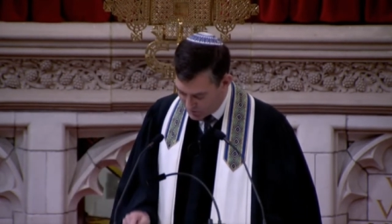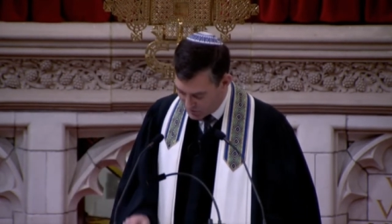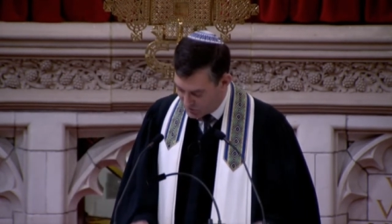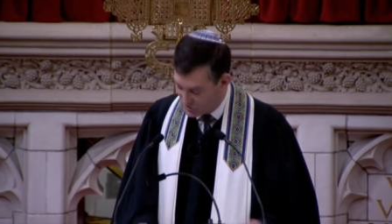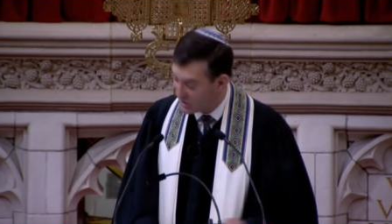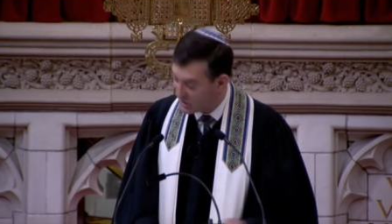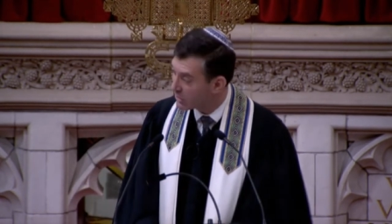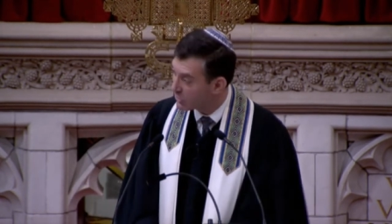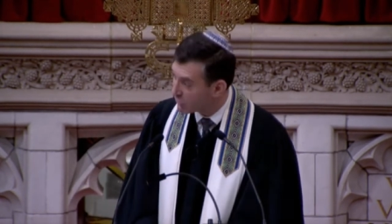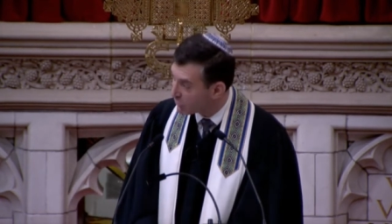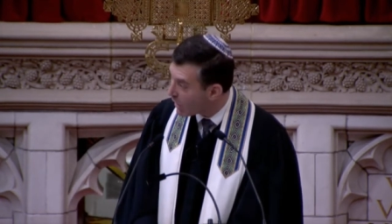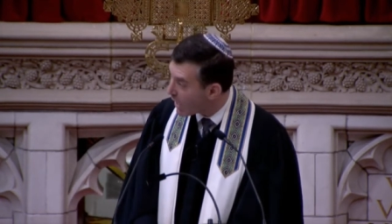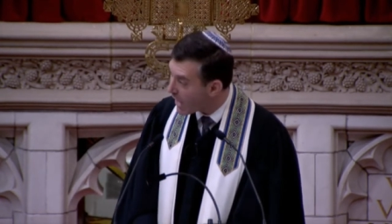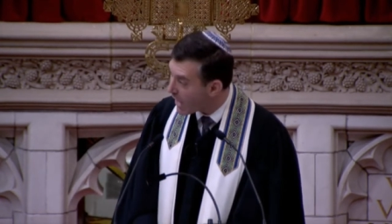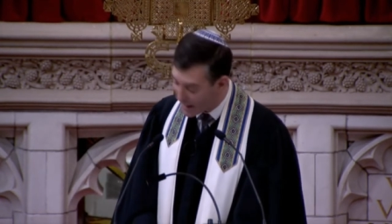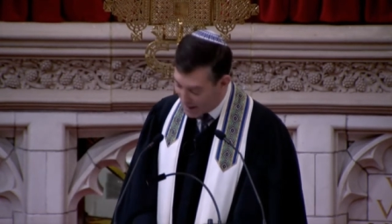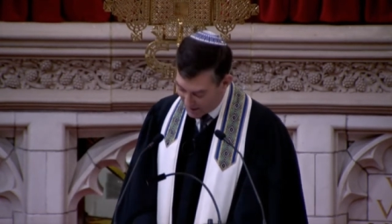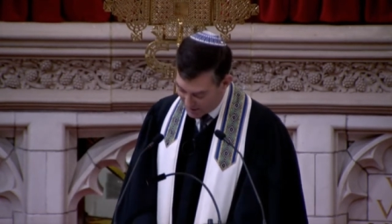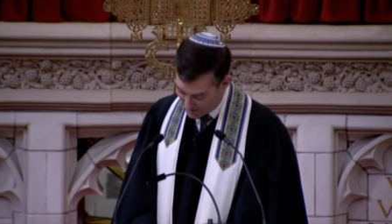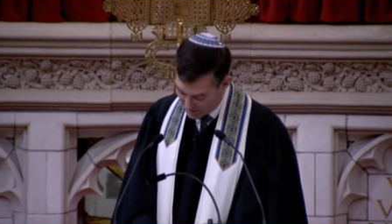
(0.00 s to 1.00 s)

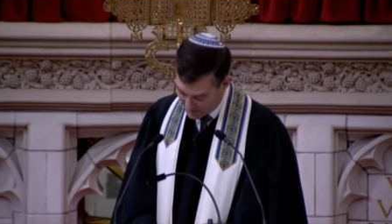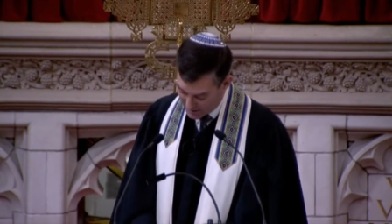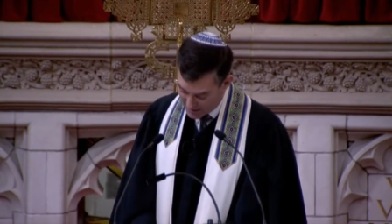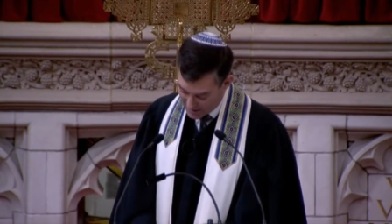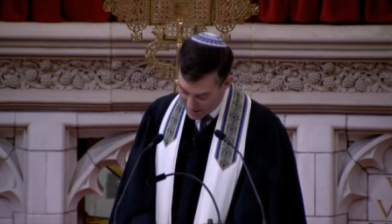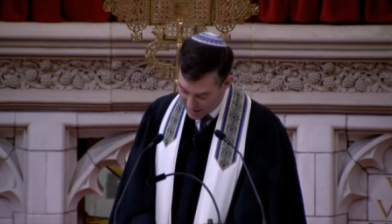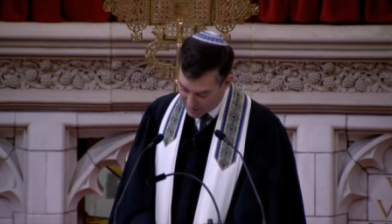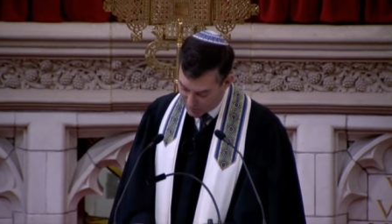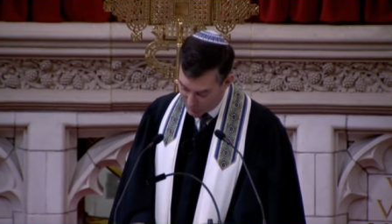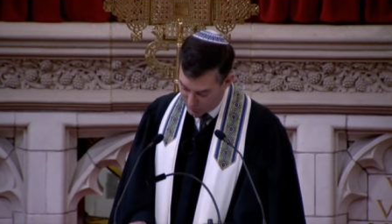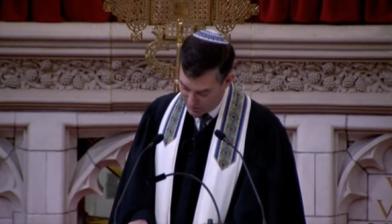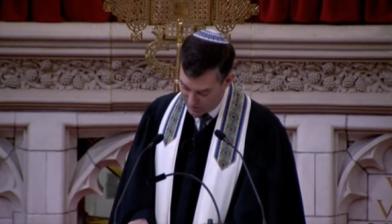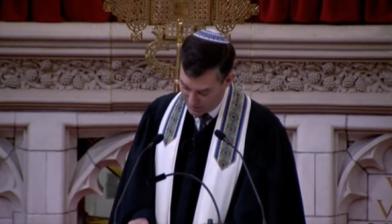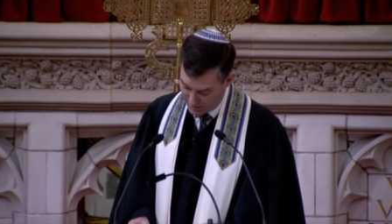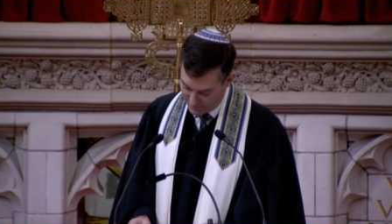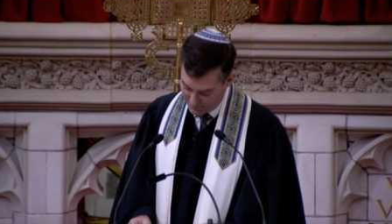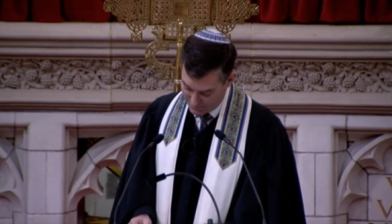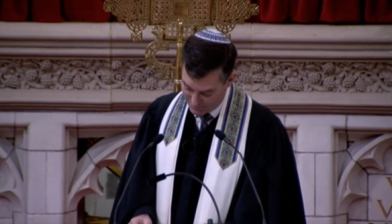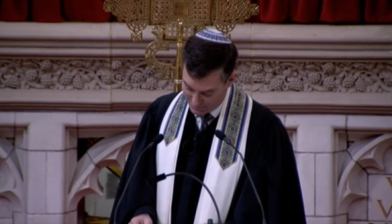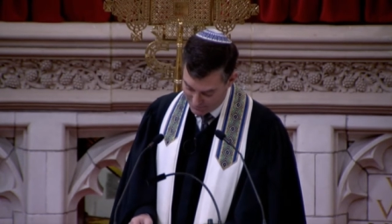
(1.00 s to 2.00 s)
decry the inequity,
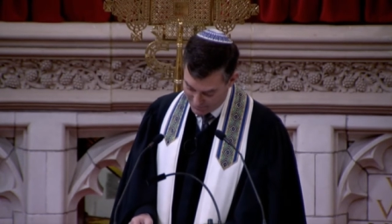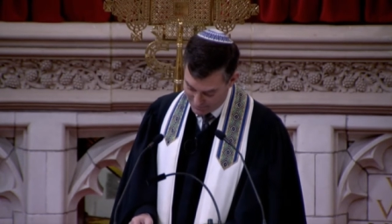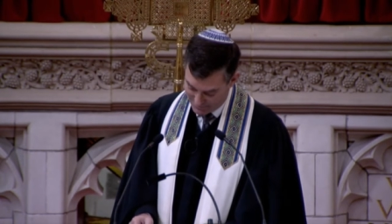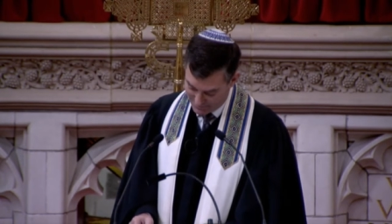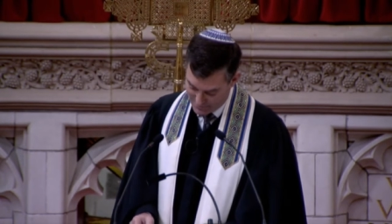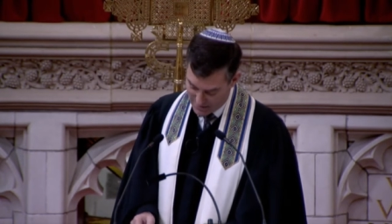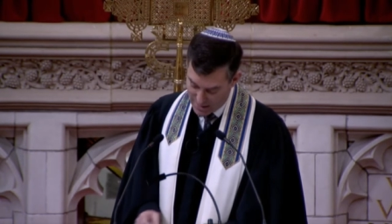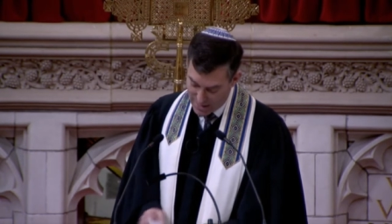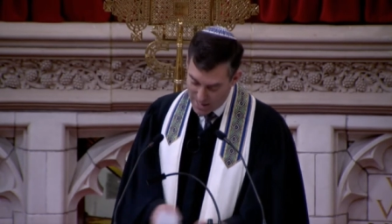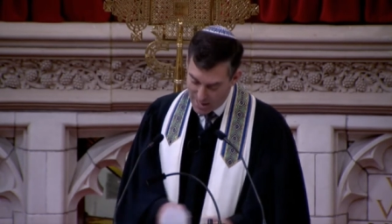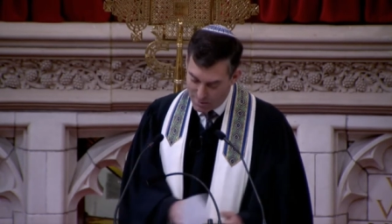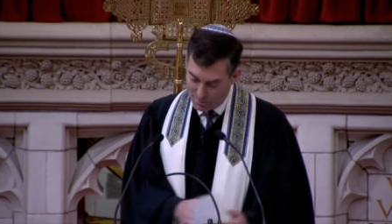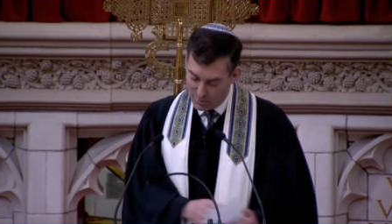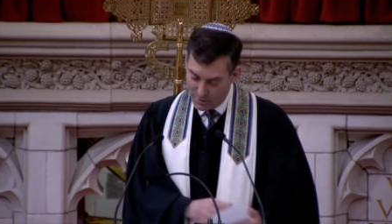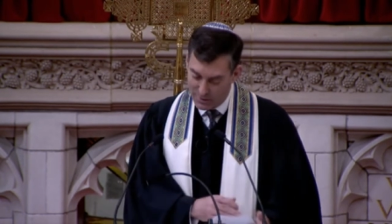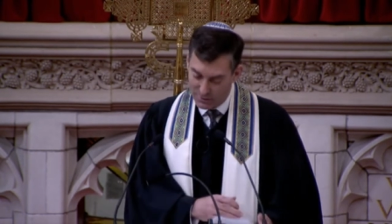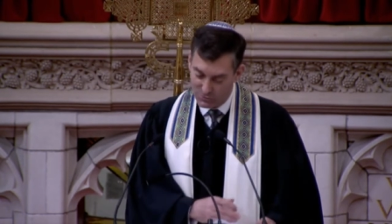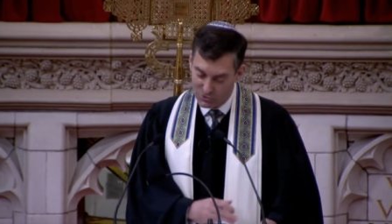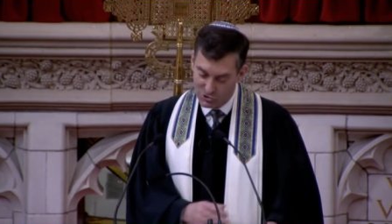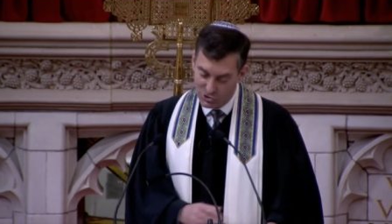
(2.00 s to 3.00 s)

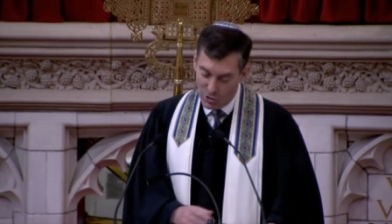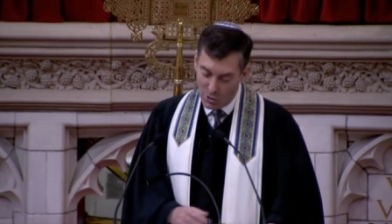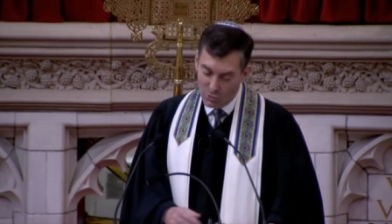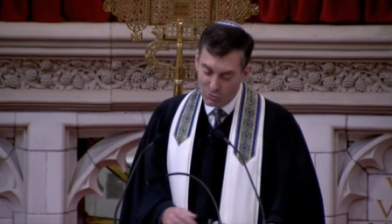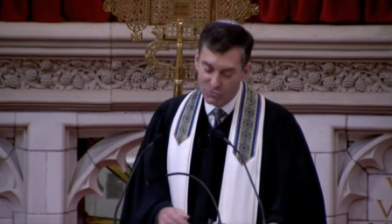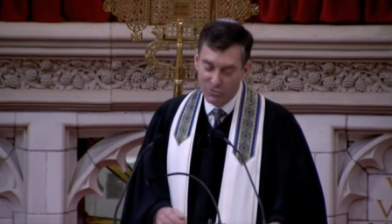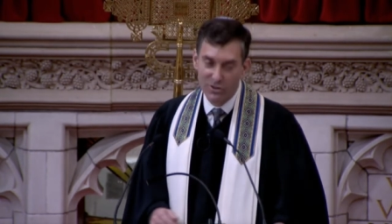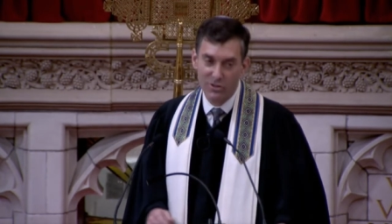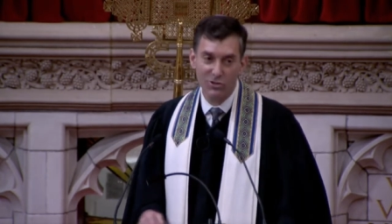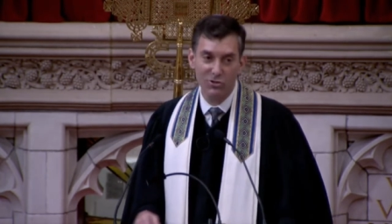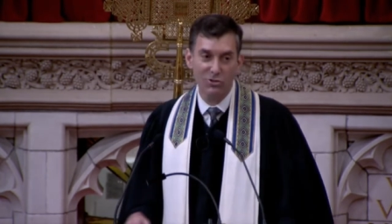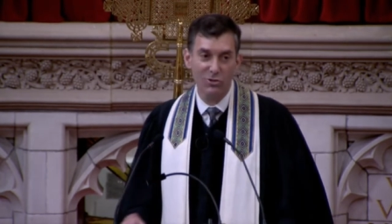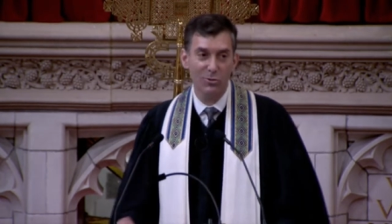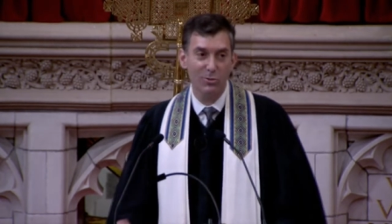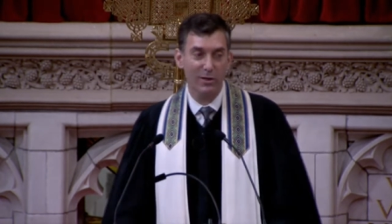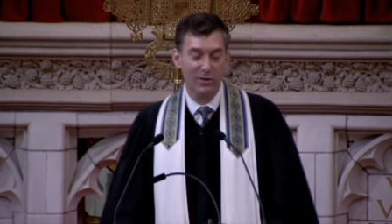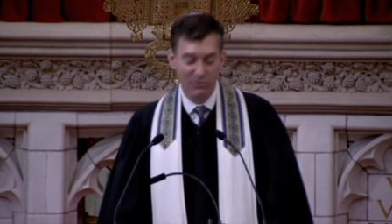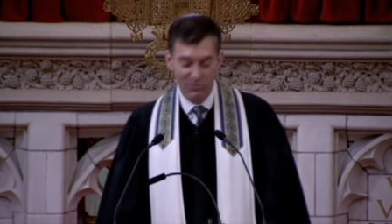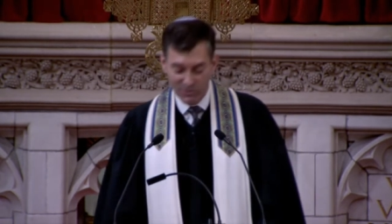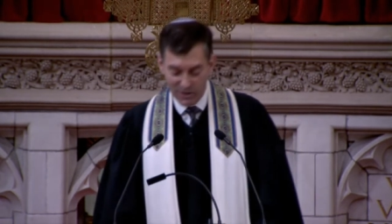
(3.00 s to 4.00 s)
but have chosen to
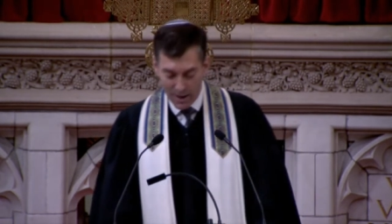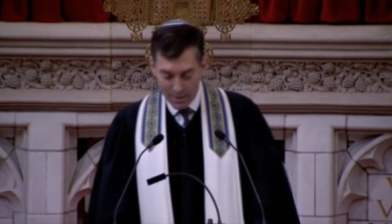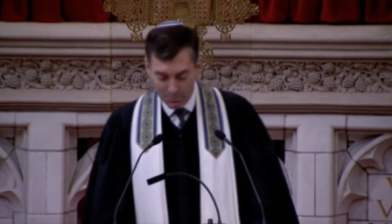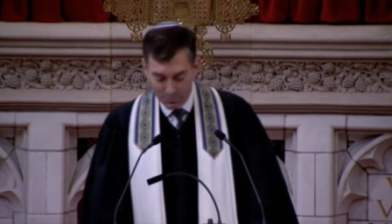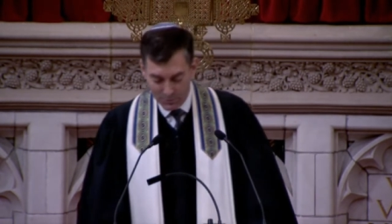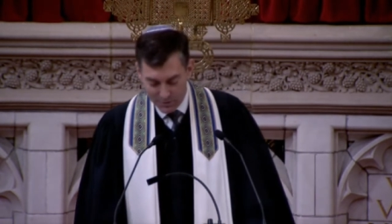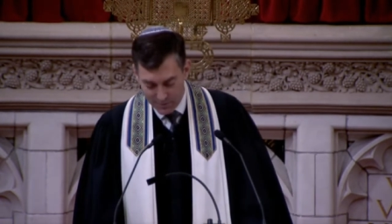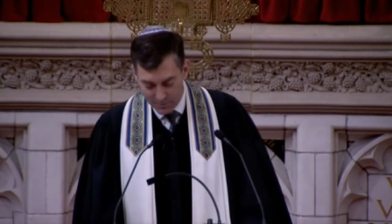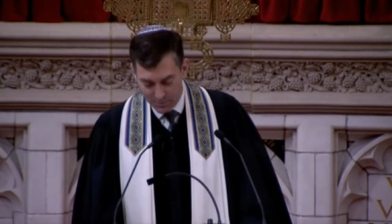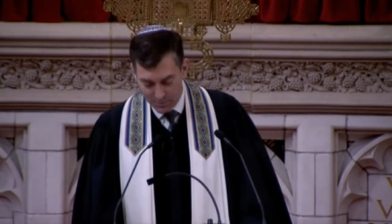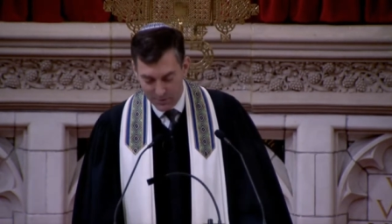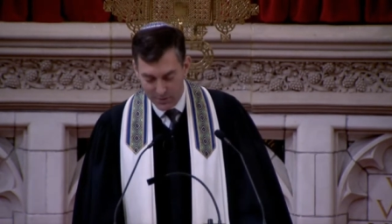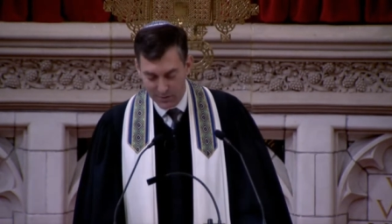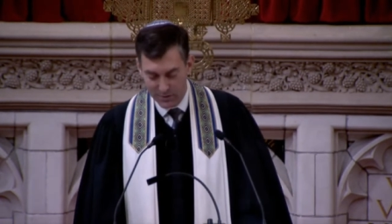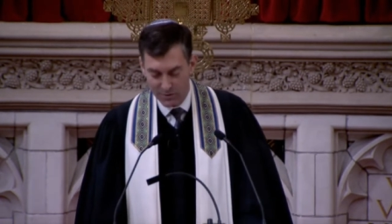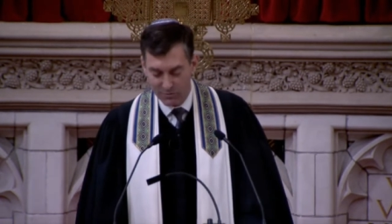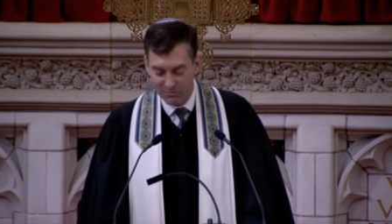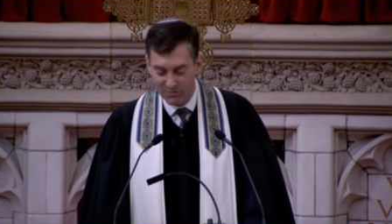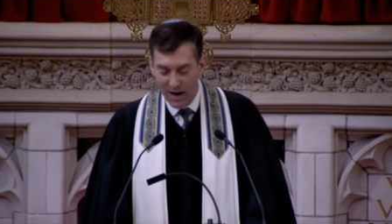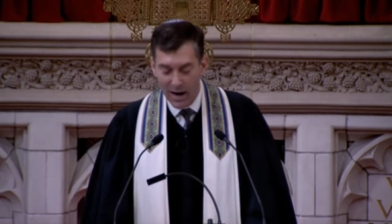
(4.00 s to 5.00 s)
accept
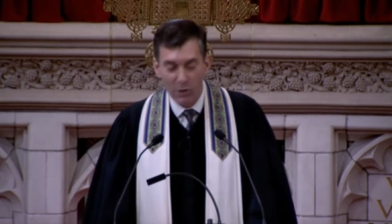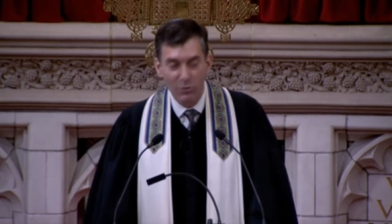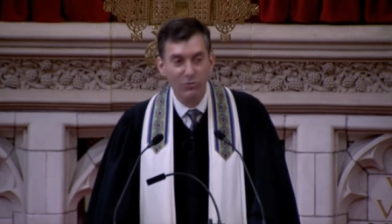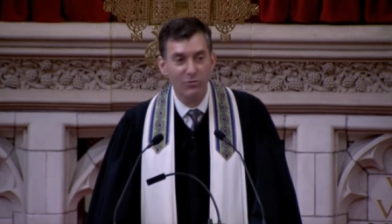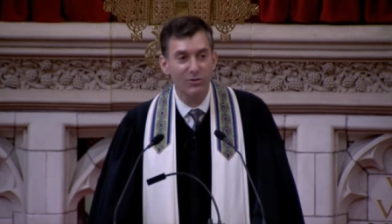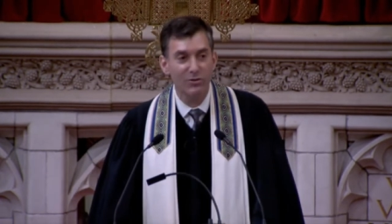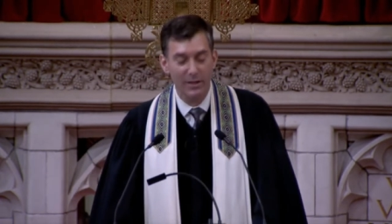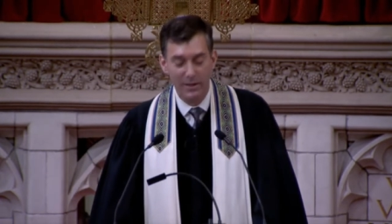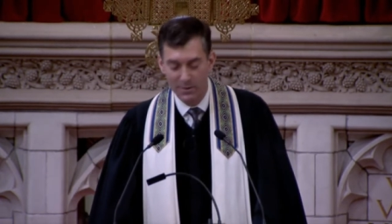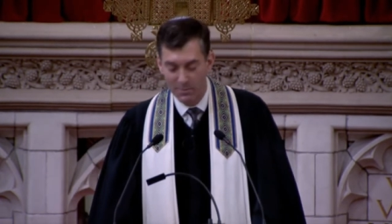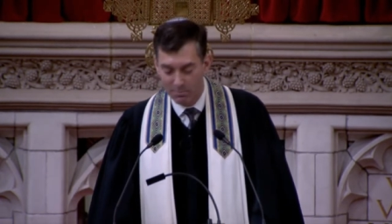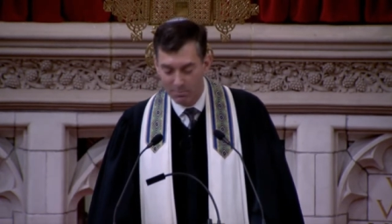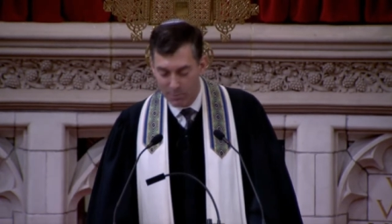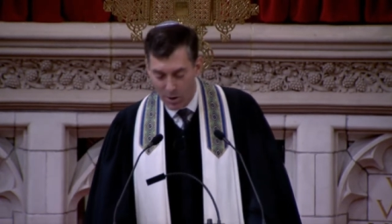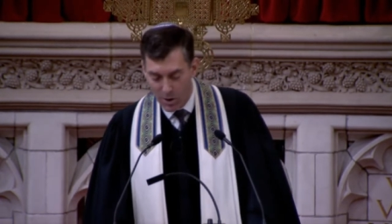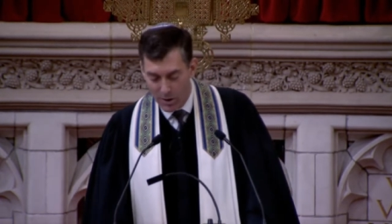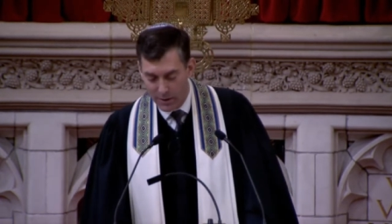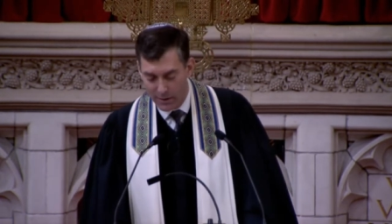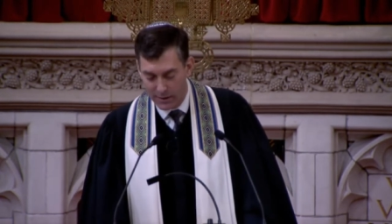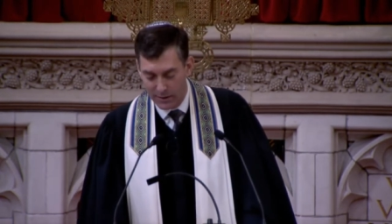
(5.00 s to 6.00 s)
the Faustian
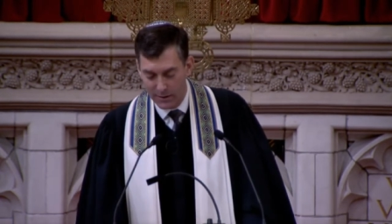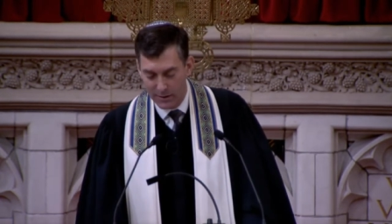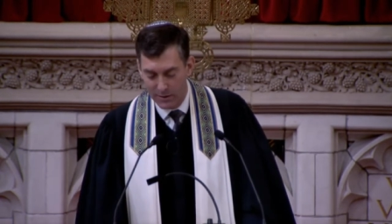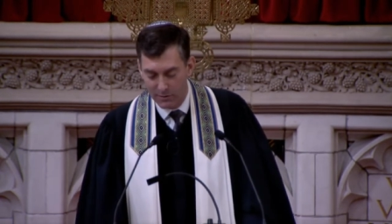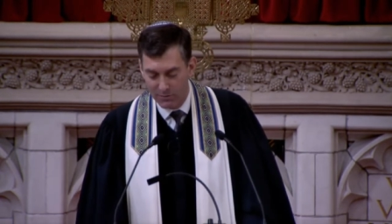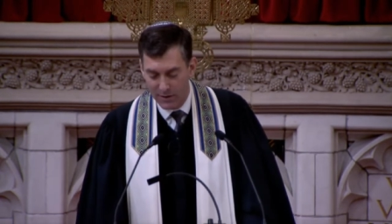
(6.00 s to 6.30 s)
bargain of